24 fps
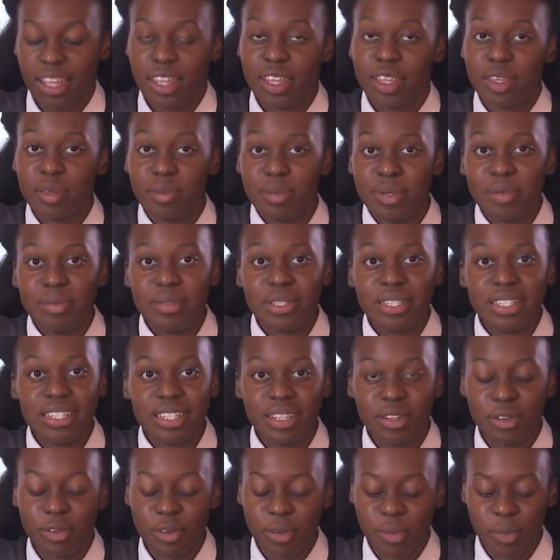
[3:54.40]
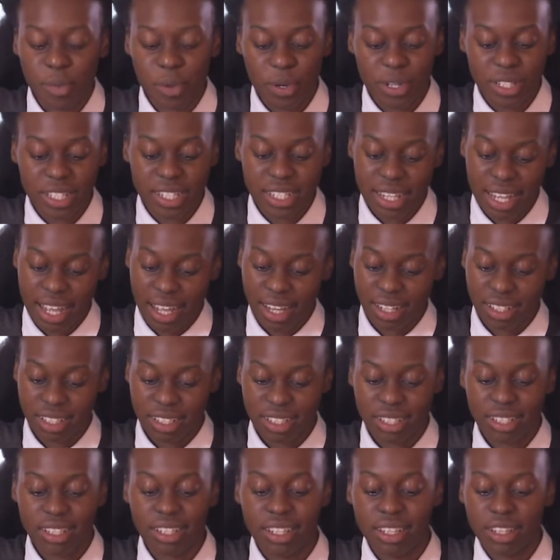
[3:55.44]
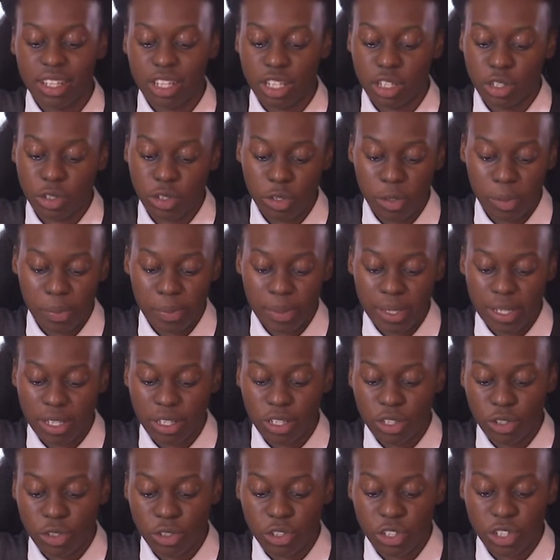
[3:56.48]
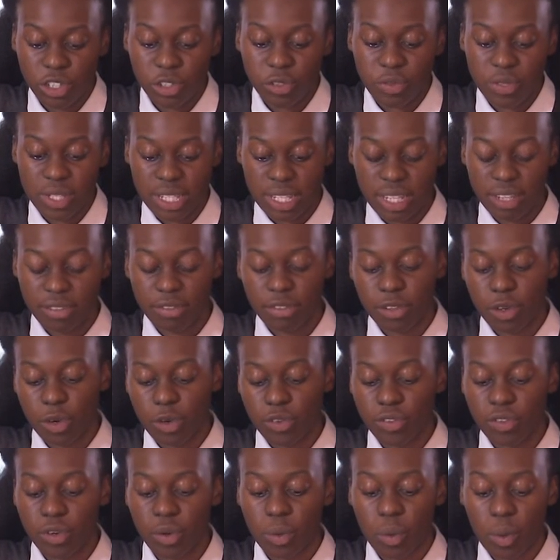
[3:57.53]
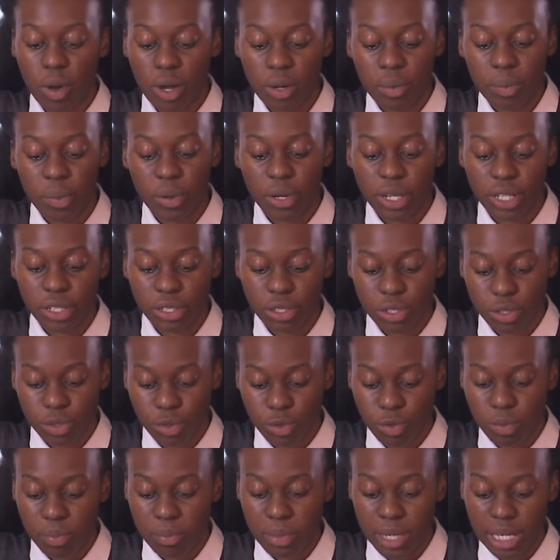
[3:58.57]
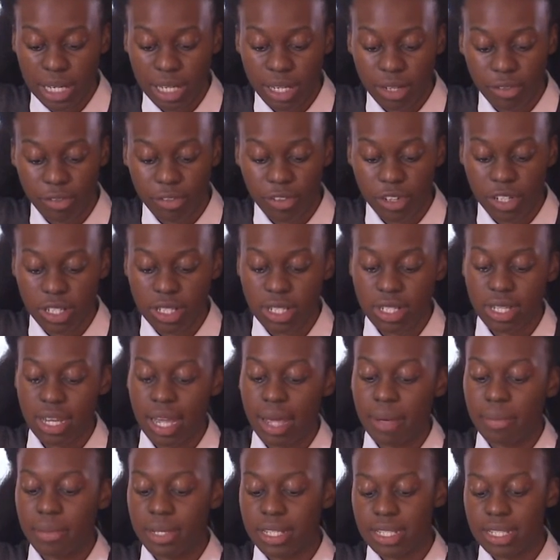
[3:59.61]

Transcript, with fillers: the BBC reports that the European Union received over 1.2 million first time